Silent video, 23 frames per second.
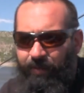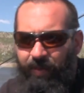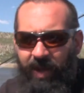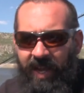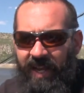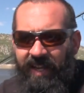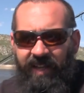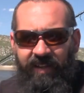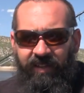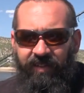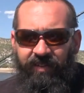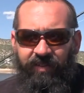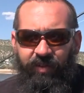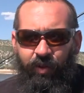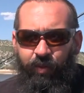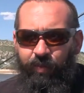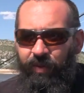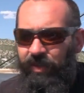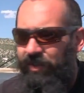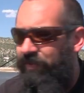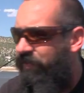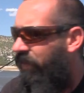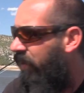bite is so
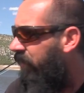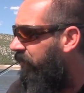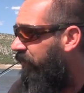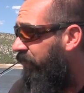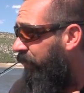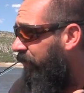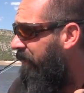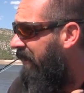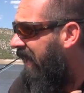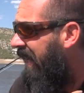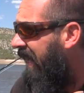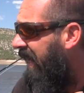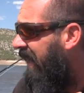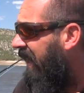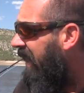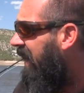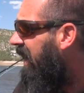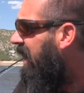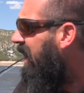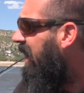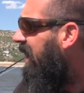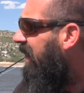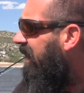much fun for me.
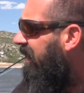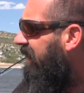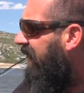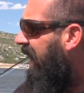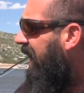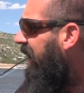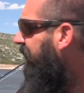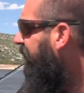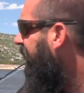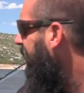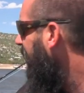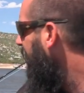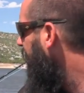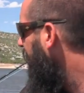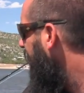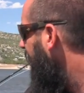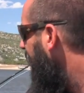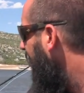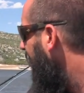Dave seems